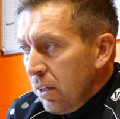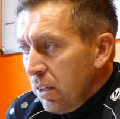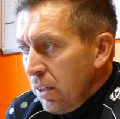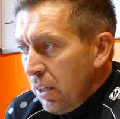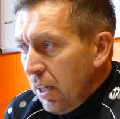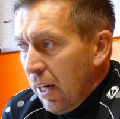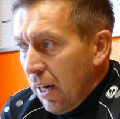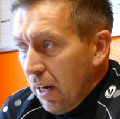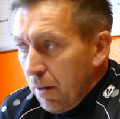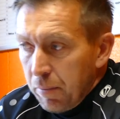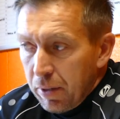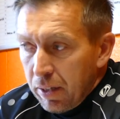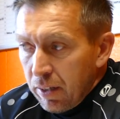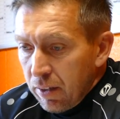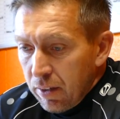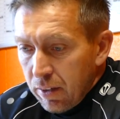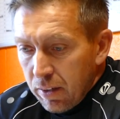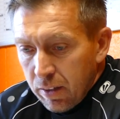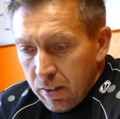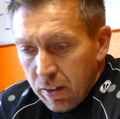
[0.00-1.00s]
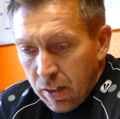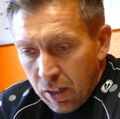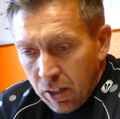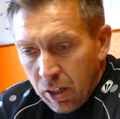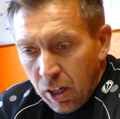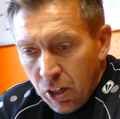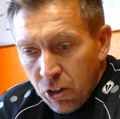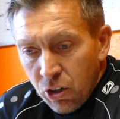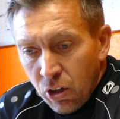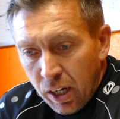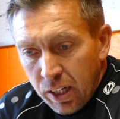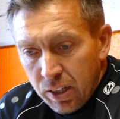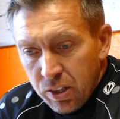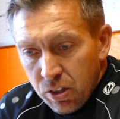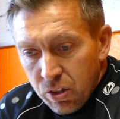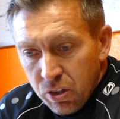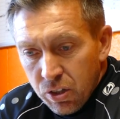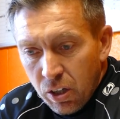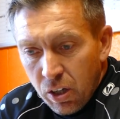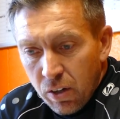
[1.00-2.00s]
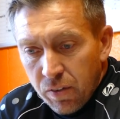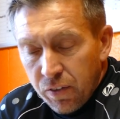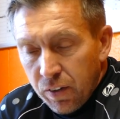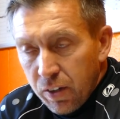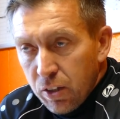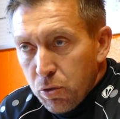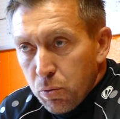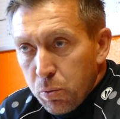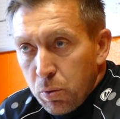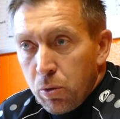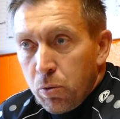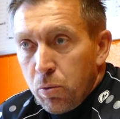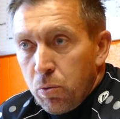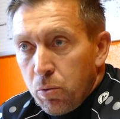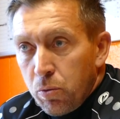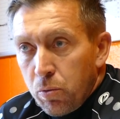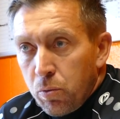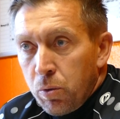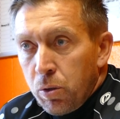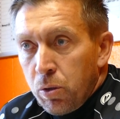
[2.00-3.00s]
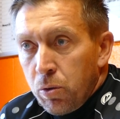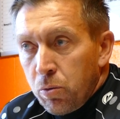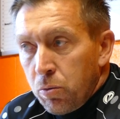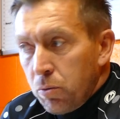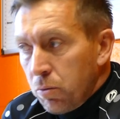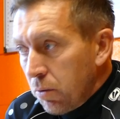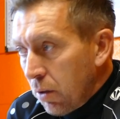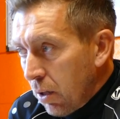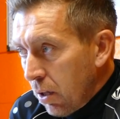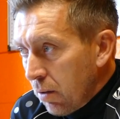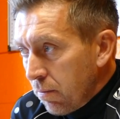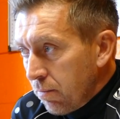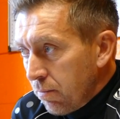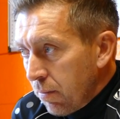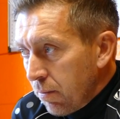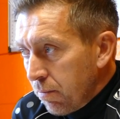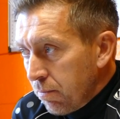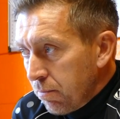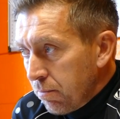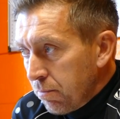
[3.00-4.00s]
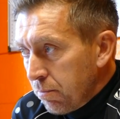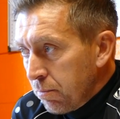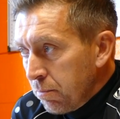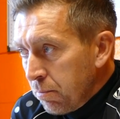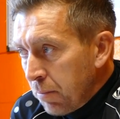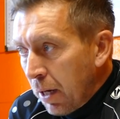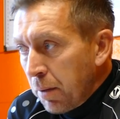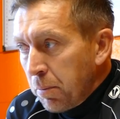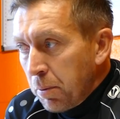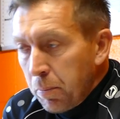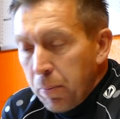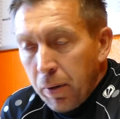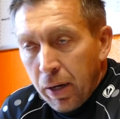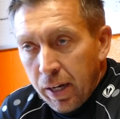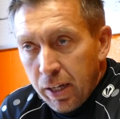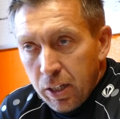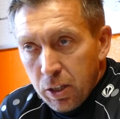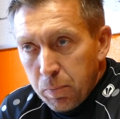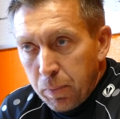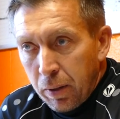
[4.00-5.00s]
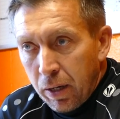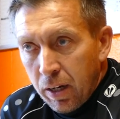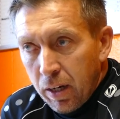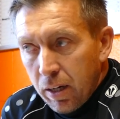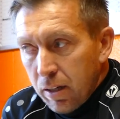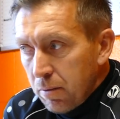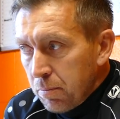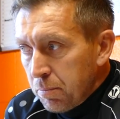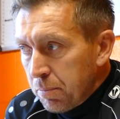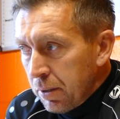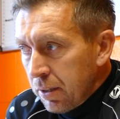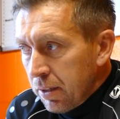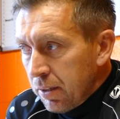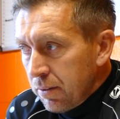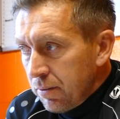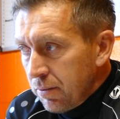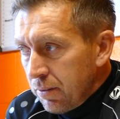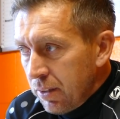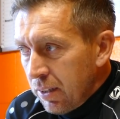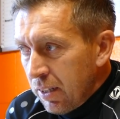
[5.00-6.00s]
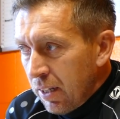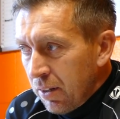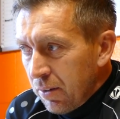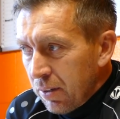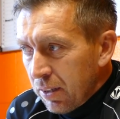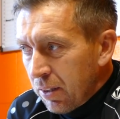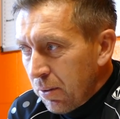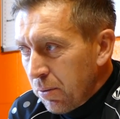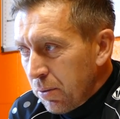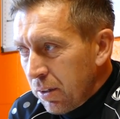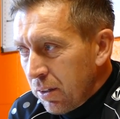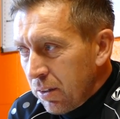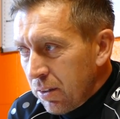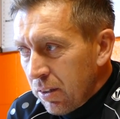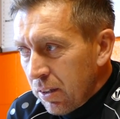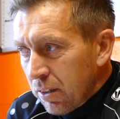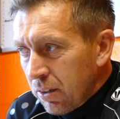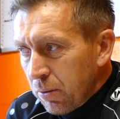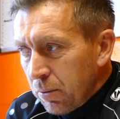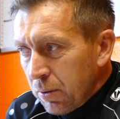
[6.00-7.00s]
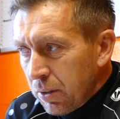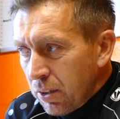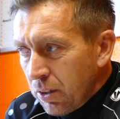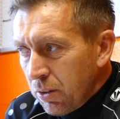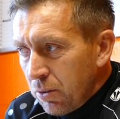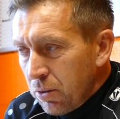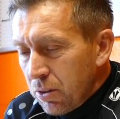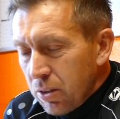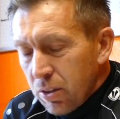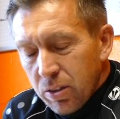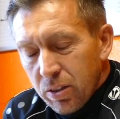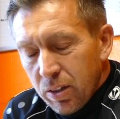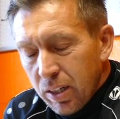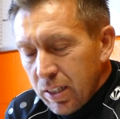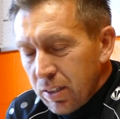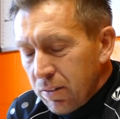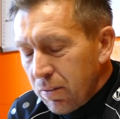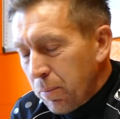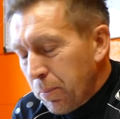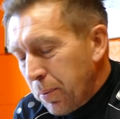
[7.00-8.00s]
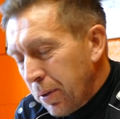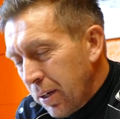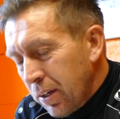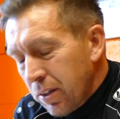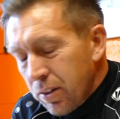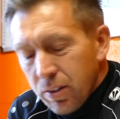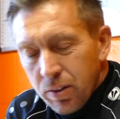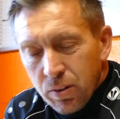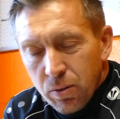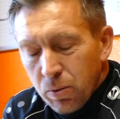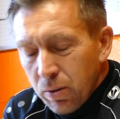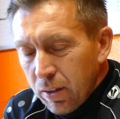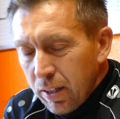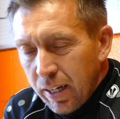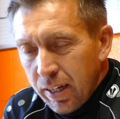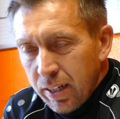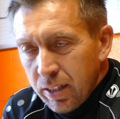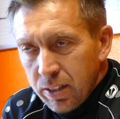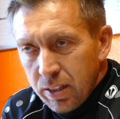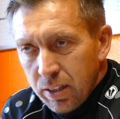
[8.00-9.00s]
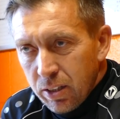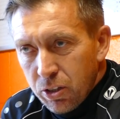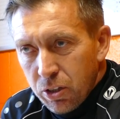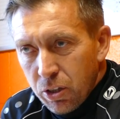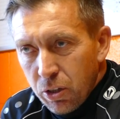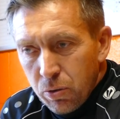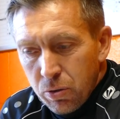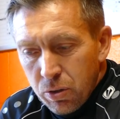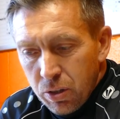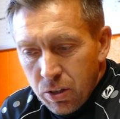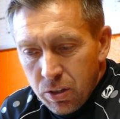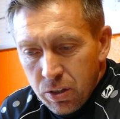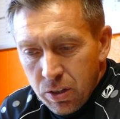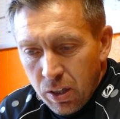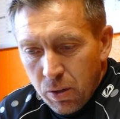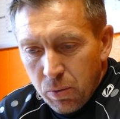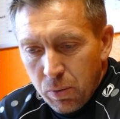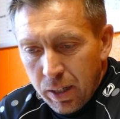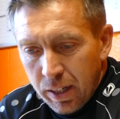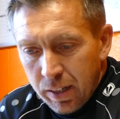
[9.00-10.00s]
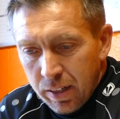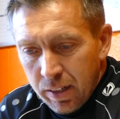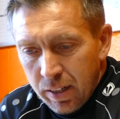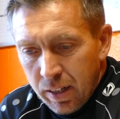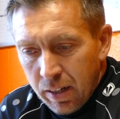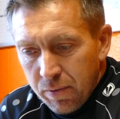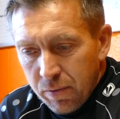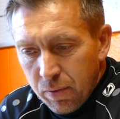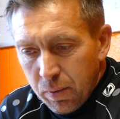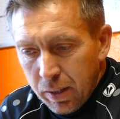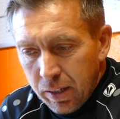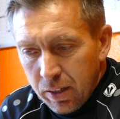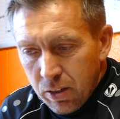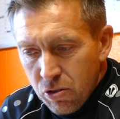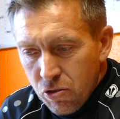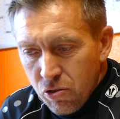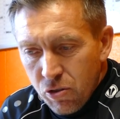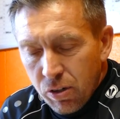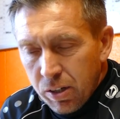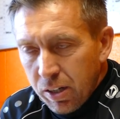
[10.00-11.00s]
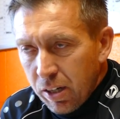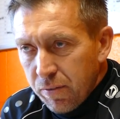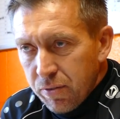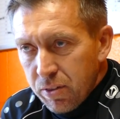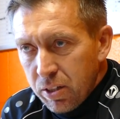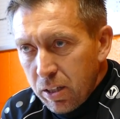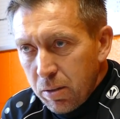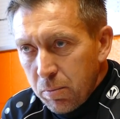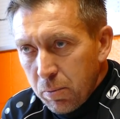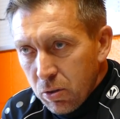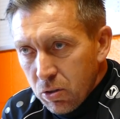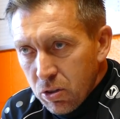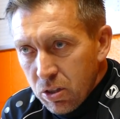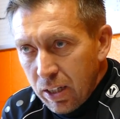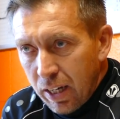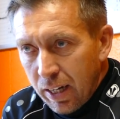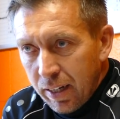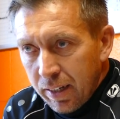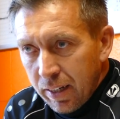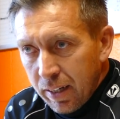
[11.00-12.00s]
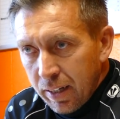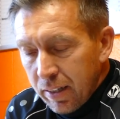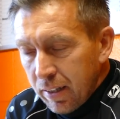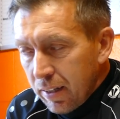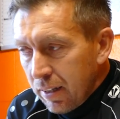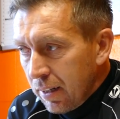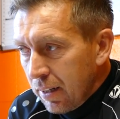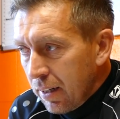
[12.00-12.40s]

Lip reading: Yeah, I mean, a nicer surface will maybe play its part, but you know, I don't want to use the size of a pitch and all of that as excuses. You know, we had a strong enough team on Saturday,